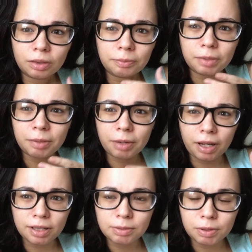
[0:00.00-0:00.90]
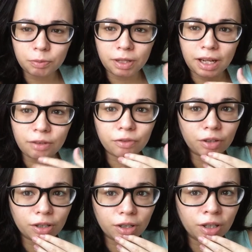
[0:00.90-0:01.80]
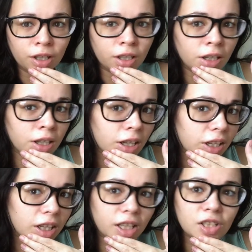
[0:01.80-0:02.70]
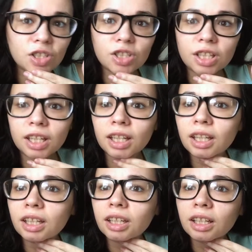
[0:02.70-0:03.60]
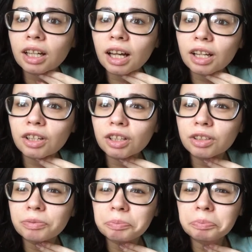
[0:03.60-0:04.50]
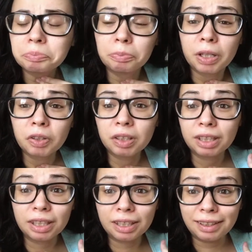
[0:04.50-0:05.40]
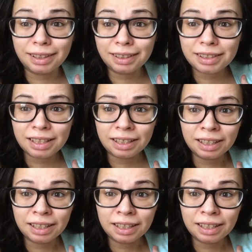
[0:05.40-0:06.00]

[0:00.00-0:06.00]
me and my husband went out for lunch, and I could barely eat,